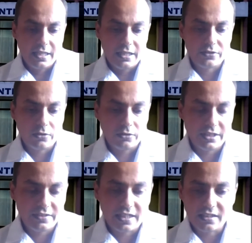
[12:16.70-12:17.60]
So
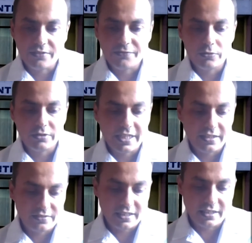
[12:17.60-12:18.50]
these are the few
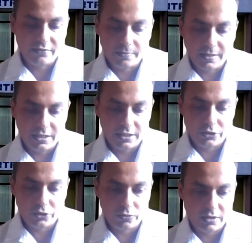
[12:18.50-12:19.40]
things that everybody
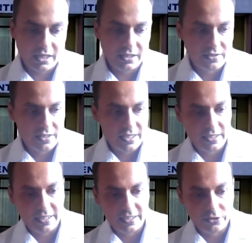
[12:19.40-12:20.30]
should
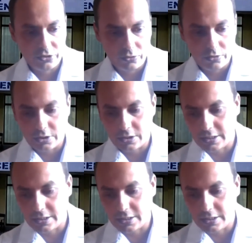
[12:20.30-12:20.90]
understand and should